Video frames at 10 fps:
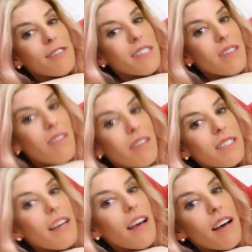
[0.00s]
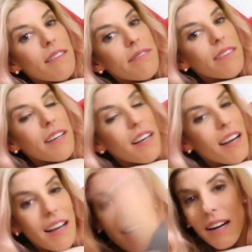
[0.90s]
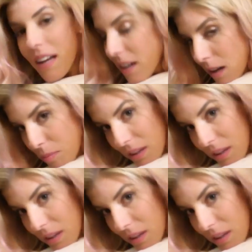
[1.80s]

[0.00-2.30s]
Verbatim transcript: for as long as I have. And I cannot